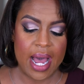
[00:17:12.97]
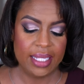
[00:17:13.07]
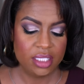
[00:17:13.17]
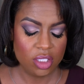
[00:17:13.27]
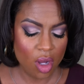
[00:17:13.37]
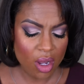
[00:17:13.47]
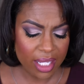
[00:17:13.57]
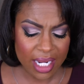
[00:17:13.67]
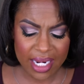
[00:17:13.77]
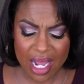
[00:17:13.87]
I saw
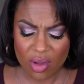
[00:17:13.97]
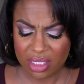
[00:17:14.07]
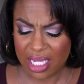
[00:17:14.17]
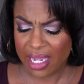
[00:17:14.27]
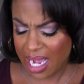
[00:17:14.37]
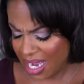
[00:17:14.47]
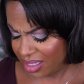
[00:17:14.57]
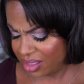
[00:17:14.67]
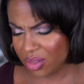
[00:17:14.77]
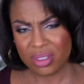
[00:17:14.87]
it and I was like, I
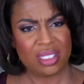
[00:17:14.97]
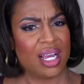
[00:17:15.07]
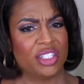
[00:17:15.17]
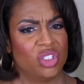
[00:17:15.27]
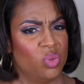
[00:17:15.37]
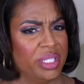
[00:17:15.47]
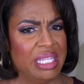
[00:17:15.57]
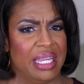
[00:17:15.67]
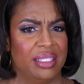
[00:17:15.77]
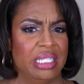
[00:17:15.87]
didn't know Natasha went
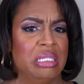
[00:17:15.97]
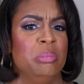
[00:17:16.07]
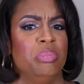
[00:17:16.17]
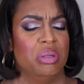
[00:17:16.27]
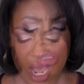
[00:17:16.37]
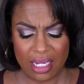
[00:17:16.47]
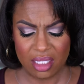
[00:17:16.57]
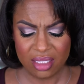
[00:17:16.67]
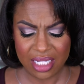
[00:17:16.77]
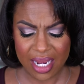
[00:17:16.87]
that deep. I
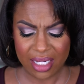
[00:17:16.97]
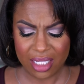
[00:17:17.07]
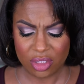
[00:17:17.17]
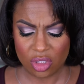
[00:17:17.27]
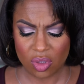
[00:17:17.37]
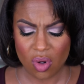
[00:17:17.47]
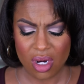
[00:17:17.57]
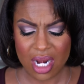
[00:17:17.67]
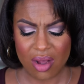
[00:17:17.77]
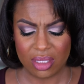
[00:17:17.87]
looked at it in store
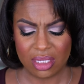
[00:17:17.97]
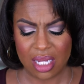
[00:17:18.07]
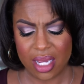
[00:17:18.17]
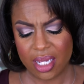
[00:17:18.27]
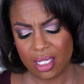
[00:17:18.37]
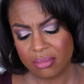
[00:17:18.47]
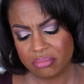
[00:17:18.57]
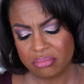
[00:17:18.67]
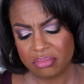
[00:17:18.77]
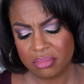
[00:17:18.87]
and I was like,
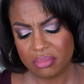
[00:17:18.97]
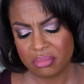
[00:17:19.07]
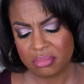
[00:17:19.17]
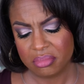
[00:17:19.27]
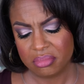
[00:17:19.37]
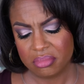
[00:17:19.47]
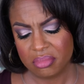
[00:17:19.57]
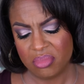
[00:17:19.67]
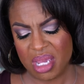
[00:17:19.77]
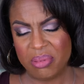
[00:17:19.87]

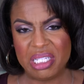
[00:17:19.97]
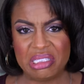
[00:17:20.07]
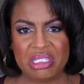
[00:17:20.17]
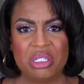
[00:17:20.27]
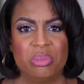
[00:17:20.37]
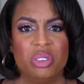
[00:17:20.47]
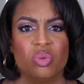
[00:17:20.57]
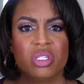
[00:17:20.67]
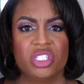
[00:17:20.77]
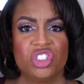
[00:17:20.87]
maybe it's going to be
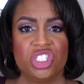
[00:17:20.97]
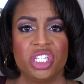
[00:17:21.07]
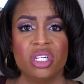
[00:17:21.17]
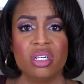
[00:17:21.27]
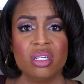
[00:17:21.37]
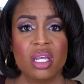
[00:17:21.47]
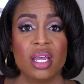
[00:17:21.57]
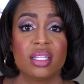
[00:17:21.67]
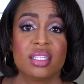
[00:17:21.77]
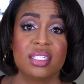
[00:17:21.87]
really sheer
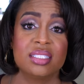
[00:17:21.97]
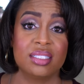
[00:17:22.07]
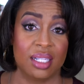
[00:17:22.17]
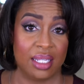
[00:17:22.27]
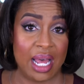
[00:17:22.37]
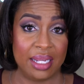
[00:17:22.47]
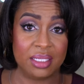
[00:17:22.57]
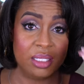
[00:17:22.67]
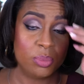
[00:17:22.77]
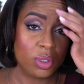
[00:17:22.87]
this is a lot
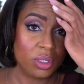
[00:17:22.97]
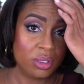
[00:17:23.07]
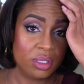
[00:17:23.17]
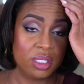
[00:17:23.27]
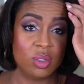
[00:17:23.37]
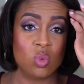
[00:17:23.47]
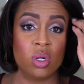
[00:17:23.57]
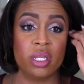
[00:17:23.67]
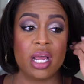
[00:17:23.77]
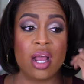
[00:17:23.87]
deeper than
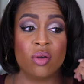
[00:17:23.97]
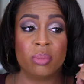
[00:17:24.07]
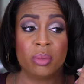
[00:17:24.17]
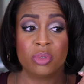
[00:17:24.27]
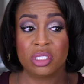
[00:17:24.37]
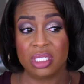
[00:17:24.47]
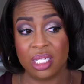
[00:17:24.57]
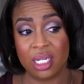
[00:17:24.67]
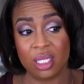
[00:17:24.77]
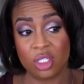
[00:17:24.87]
what I remember
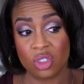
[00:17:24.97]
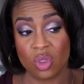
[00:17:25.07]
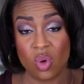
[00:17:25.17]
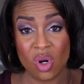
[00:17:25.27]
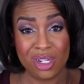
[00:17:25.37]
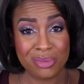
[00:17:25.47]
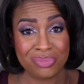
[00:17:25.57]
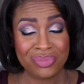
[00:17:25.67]
seeing in the store,